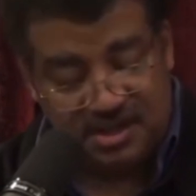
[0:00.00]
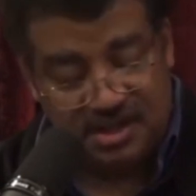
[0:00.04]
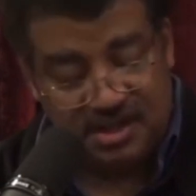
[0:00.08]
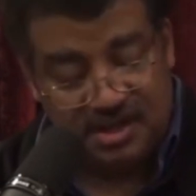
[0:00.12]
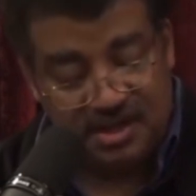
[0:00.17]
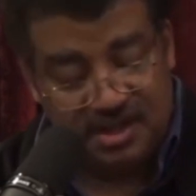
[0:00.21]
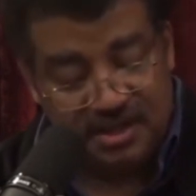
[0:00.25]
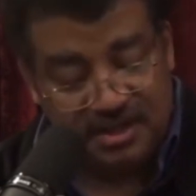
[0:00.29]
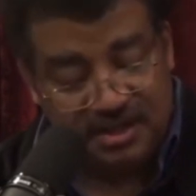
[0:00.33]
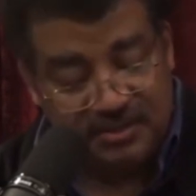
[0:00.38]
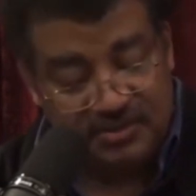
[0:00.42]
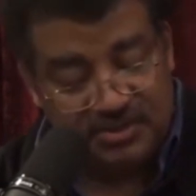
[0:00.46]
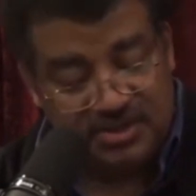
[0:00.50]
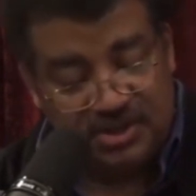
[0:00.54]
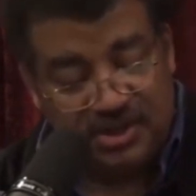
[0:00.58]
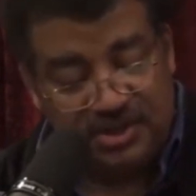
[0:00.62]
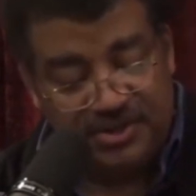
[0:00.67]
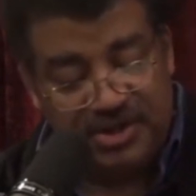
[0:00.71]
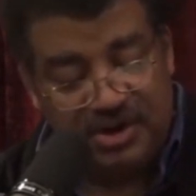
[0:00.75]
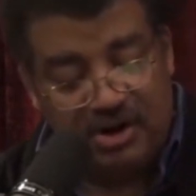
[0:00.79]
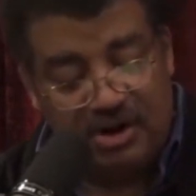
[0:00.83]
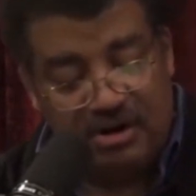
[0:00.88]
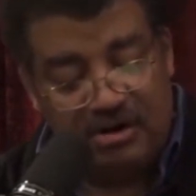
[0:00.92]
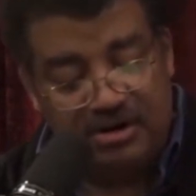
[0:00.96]
It was called
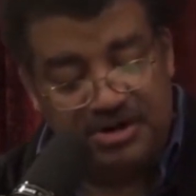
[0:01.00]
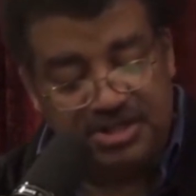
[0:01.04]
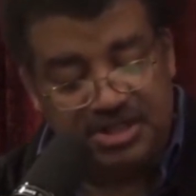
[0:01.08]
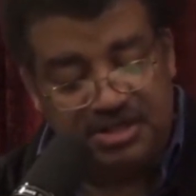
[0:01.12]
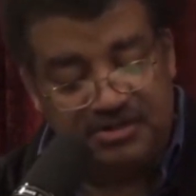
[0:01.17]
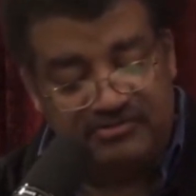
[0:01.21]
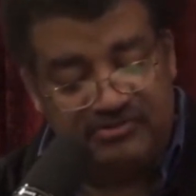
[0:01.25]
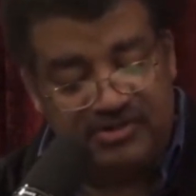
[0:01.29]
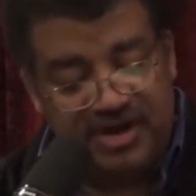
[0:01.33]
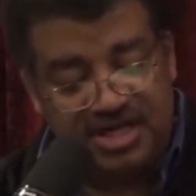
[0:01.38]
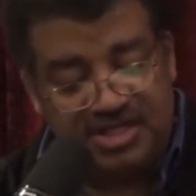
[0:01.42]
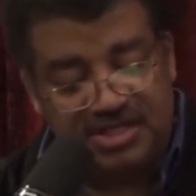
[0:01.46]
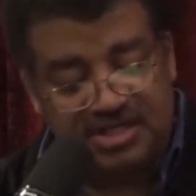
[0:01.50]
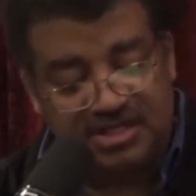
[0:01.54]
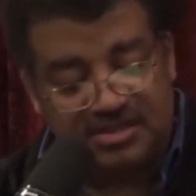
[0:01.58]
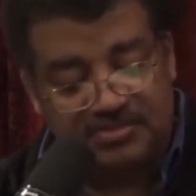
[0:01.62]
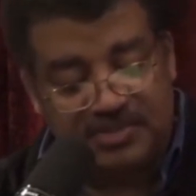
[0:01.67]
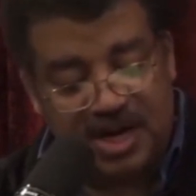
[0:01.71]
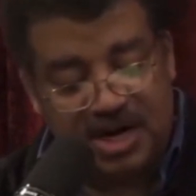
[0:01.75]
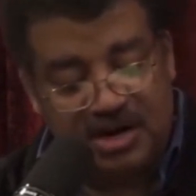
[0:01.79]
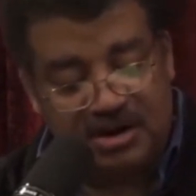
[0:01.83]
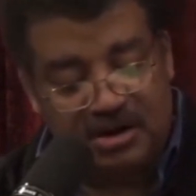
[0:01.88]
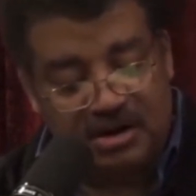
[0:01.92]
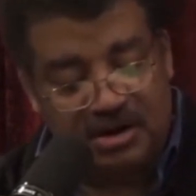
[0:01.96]
The Origin of Races by
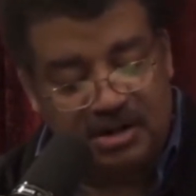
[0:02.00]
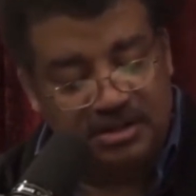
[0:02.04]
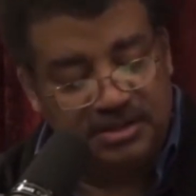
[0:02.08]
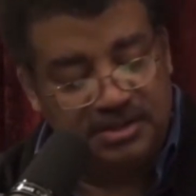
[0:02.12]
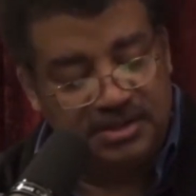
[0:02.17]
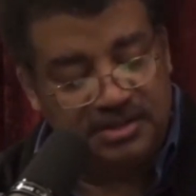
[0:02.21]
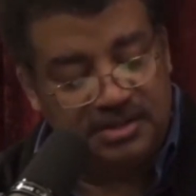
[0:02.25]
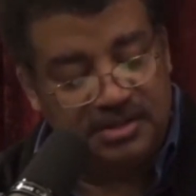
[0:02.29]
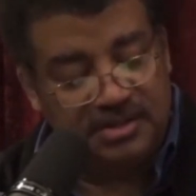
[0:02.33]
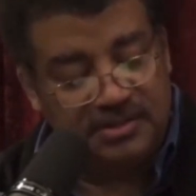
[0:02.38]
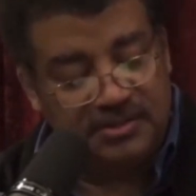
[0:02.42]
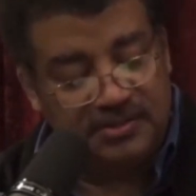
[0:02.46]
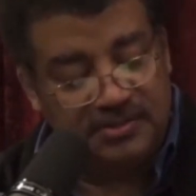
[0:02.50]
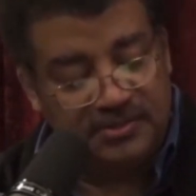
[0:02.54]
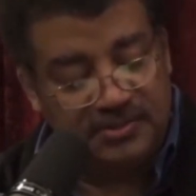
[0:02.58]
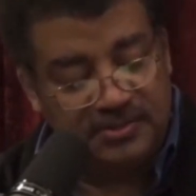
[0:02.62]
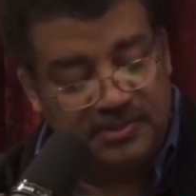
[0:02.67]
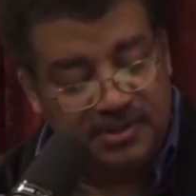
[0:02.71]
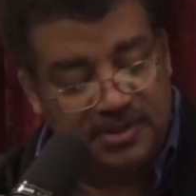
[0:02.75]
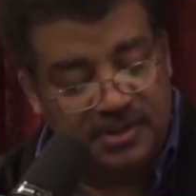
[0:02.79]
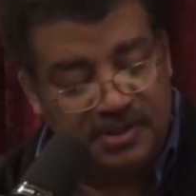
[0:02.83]
Carlton Kuhn.